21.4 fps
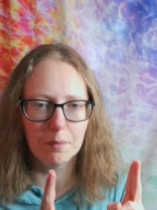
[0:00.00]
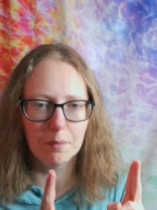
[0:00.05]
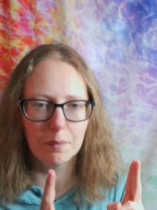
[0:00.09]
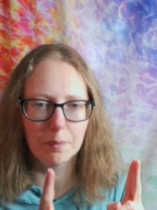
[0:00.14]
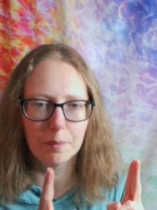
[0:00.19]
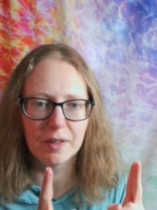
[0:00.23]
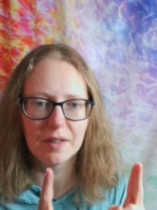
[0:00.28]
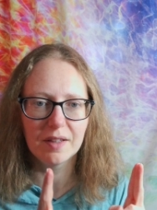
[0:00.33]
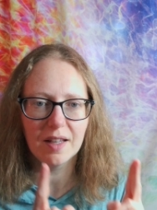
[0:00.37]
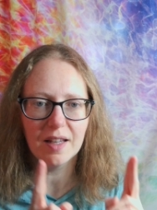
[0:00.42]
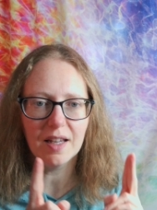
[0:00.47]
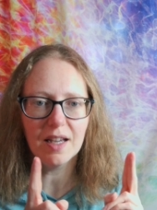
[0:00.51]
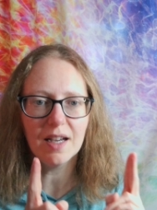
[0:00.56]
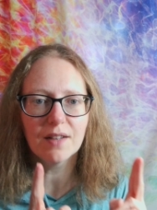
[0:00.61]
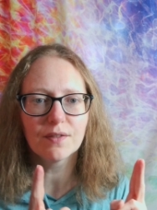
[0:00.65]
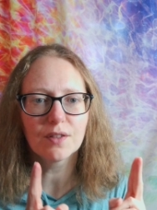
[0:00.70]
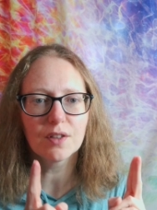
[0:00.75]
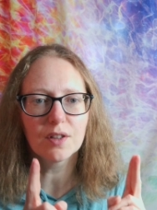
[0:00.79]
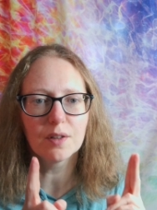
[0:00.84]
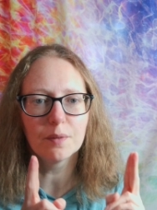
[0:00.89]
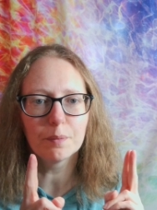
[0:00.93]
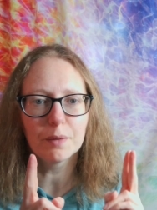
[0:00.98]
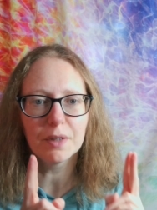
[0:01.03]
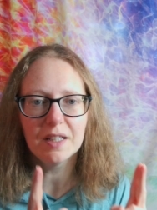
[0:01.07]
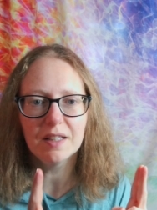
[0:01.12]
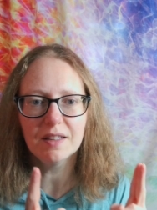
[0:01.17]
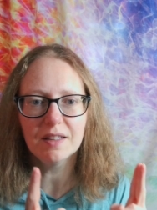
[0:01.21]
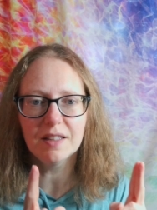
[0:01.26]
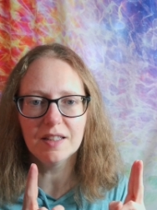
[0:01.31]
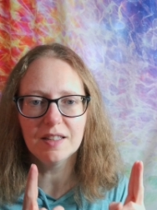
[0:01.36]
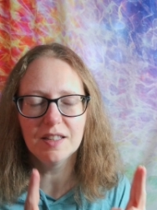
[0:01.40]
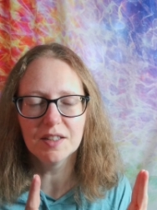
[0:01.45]
But they have
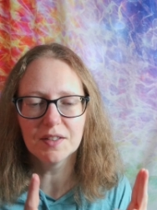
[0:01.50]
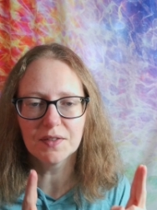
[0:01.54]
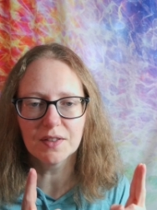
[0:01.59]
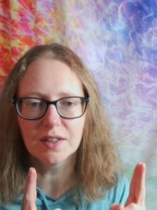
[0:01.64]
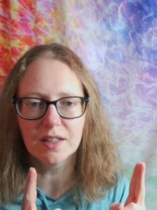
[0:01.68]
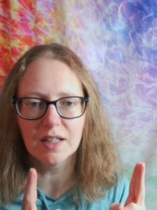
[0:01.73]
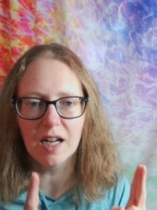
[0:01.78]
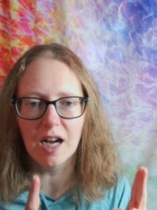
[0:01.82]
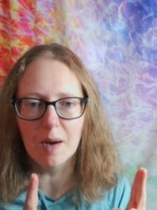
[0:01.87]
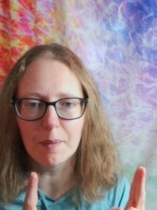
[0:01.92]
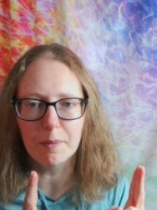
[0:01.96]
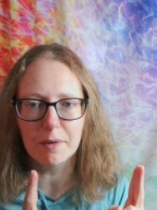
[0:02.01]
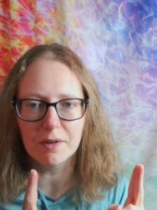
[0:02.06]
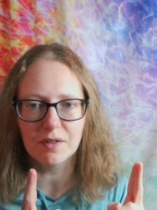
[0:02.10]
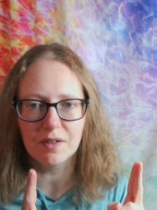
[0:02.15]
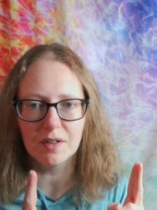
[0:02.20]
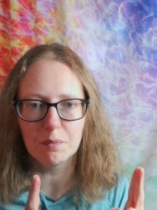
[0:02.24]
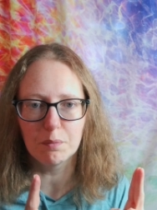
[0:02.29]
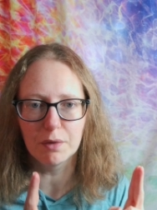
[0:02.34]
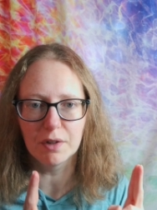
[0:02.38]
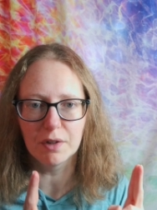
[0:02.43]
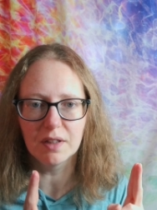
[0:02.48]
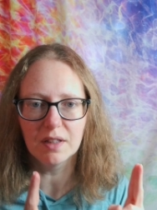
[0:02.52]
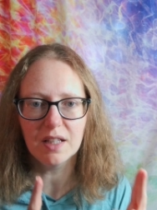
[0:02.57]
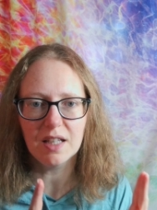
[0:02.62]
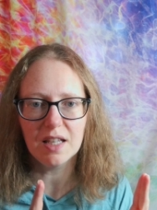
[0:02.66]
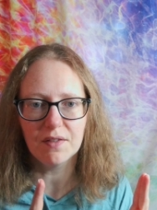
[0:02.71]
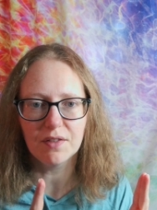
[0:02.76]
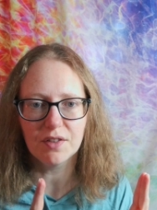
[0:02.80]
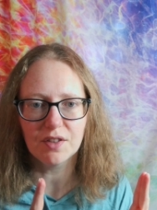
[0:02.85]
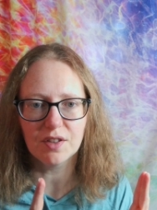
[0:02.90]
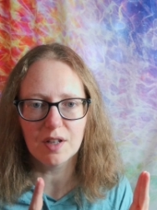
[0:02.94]
completely different opposite
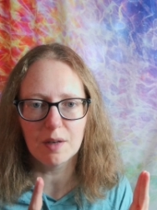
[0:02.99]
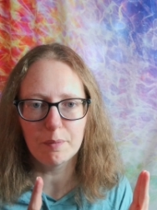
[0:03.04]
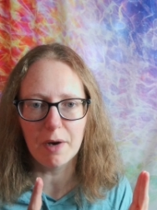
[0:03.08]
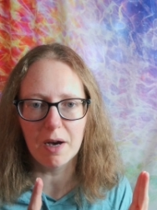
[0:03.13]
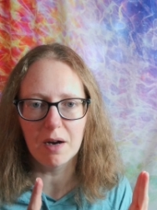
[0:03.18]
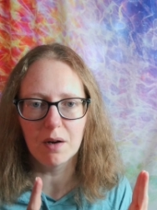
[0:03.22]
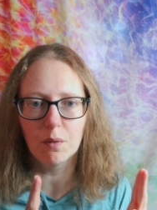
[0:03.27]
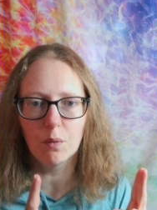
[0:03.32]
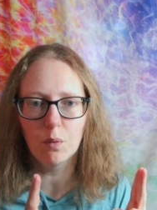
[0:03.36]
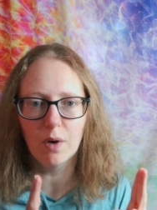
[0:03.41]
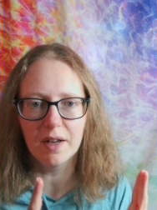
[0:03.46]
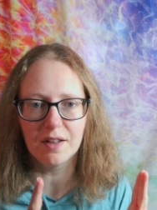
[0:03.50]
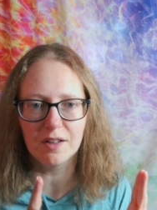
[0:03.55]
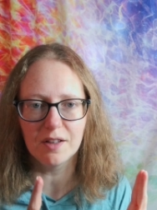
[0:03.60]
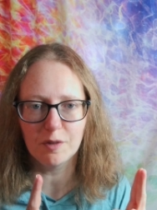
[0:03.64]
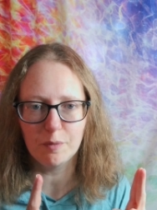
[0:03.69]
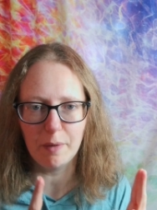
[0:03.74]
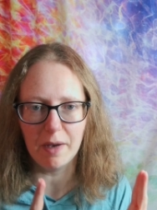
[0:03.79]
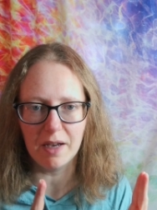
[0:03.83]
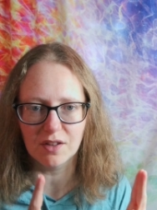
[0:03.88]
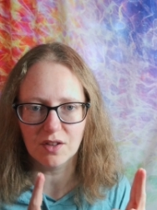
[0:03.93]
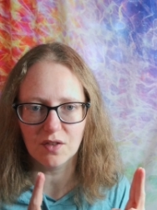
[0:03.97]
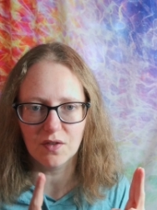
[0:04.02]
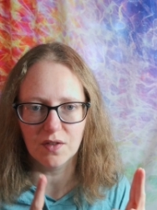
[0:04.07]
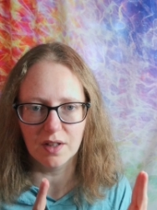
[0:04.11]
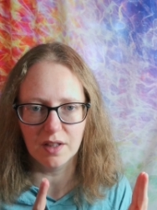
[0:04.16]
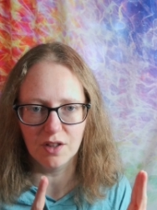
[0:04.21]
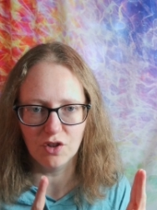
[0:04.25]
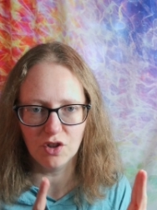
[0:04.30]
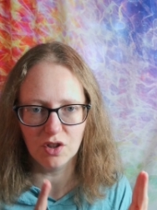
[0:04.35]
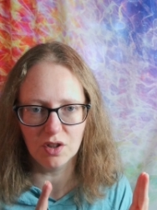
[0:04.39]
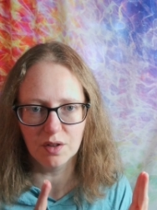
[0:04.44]
beliefs about what is best for
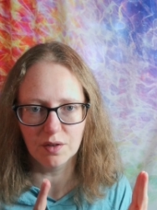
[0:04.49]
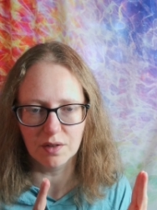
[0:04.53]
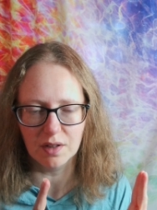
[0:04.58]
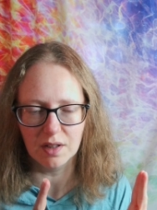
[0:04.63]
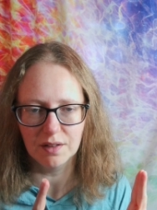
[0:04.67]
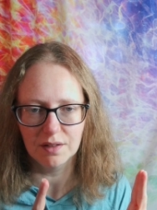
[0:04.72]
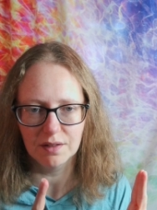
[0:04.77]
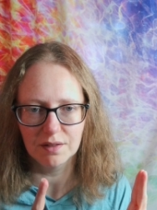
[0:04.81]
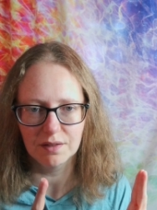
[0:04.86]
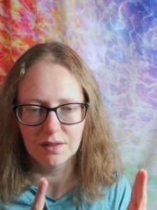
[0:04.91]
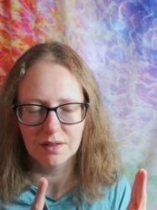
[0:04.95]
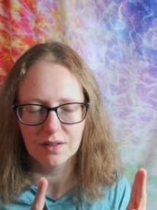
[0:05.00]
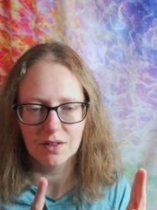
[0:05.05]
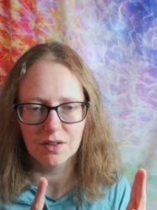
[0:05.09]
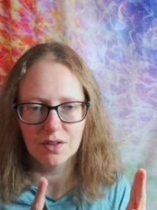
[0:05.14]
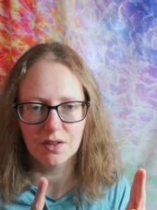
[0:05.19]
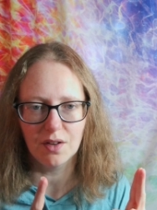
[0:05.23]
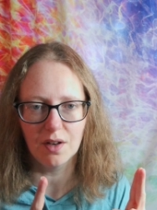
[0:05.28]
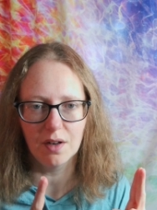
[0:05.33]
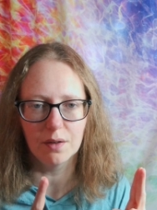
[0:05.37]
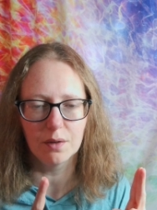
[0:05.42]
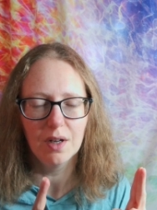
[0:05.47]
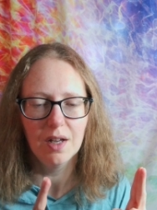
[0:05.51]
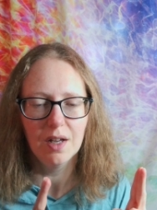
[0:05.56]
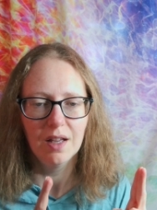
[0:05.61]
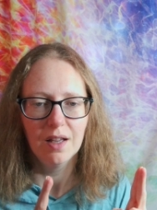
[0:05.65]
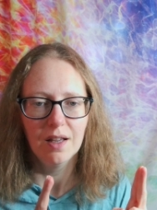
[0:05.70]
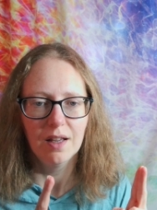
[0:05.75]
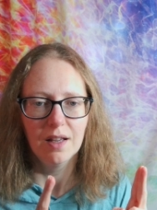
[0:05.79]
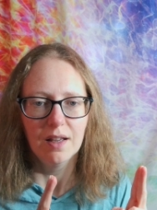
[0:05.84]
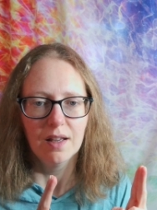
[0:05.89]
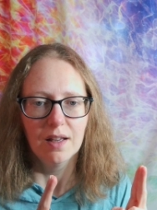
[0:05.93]
the children. So
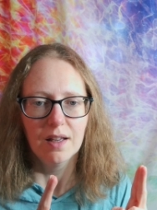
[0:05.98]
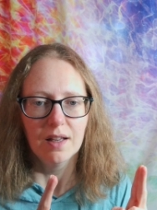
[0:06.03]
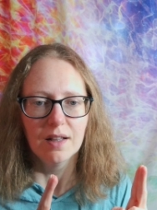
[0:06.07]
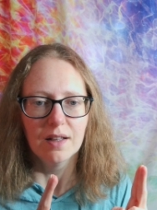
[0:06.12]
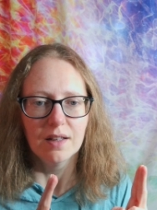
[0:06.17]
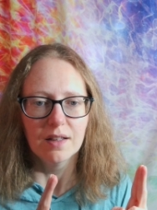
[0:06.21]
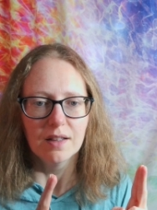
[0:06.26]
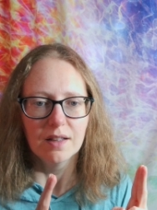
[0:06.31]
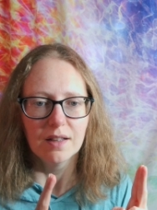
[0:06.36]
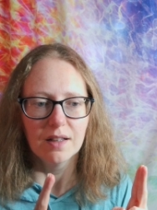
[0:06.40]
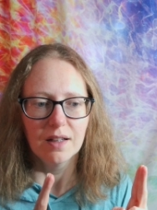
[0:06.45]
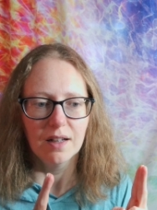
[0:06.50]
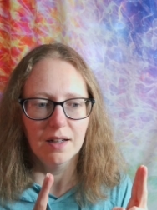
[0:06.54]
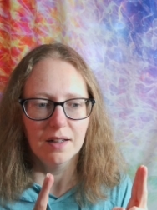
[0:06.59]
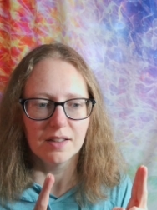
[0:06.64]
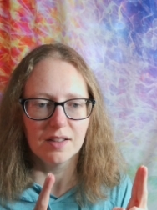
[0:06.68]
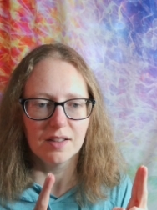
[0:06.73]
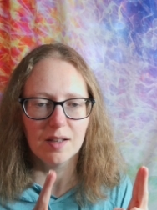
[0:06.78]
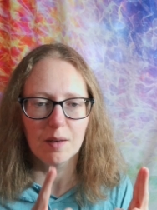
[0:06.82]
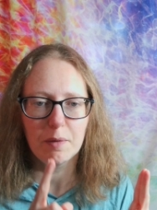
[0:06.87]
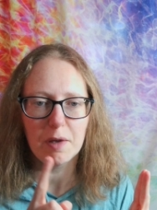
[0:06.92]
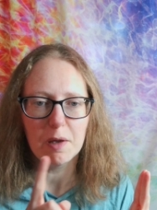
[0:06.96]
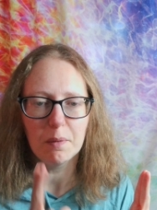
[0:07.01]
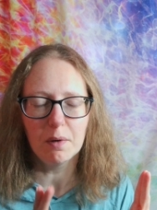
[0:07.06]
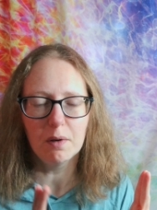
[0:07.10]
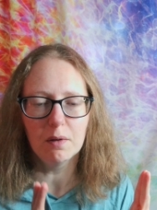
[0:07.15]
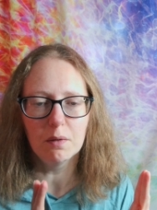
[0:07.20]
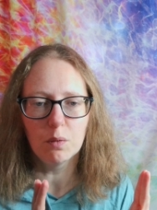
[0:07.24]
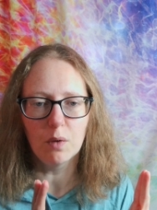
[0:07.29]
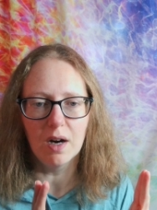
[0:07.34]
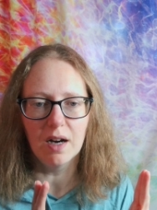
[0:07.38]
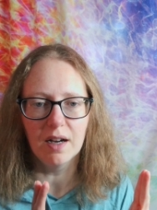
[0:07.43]
some
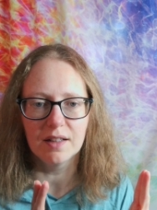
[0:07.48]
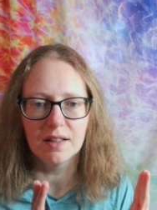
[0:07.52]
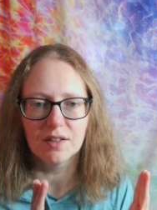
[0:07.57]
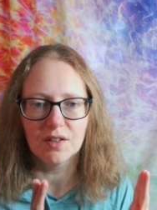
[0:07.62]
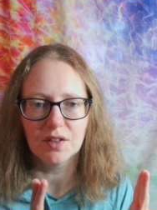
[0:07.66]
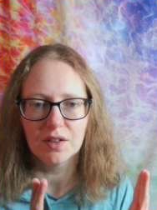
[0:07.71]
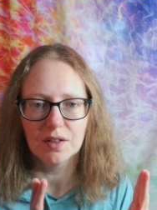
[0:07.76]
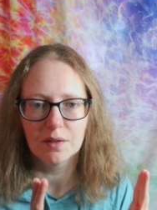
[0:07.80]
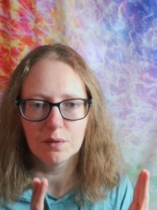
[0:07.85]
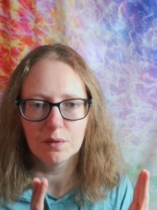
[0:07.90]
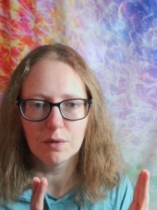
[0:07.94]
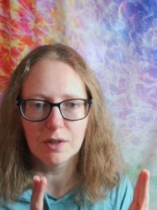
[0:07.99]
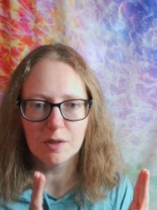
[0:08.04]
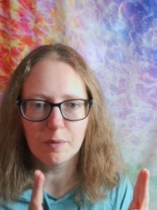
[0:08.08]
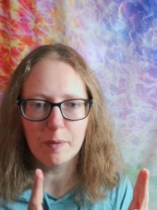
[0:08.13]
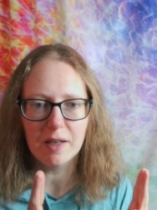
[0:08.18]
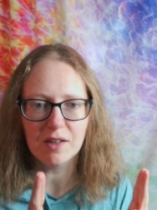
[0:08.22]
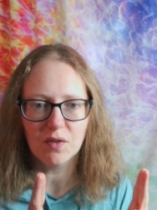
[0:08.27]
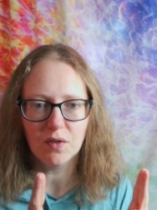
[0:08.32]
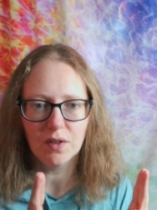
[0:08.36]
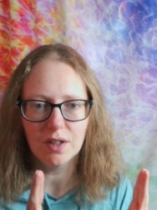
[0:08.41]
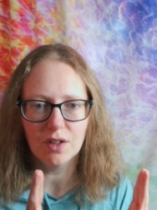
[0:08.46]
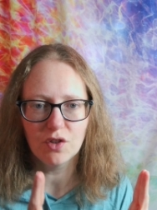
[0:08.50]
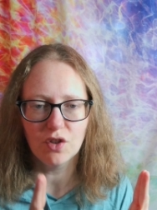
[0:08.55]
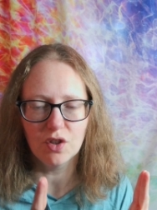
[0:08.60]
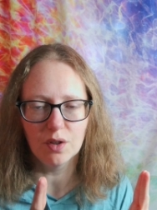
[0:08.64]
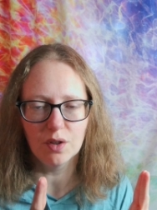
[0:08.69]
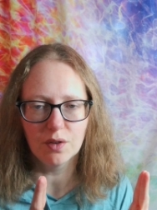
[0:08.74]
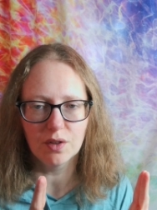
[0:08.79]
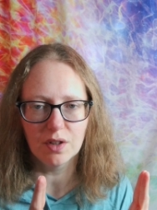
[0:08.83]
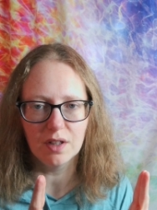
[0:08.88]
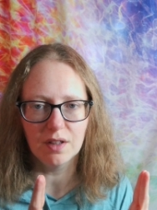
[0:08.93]
people want what's best for the
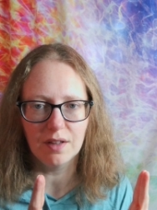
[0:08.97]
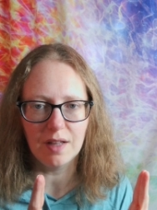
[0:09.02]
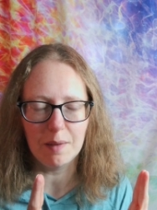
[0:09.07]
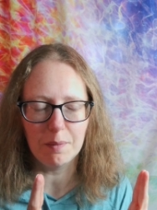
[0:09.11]
children.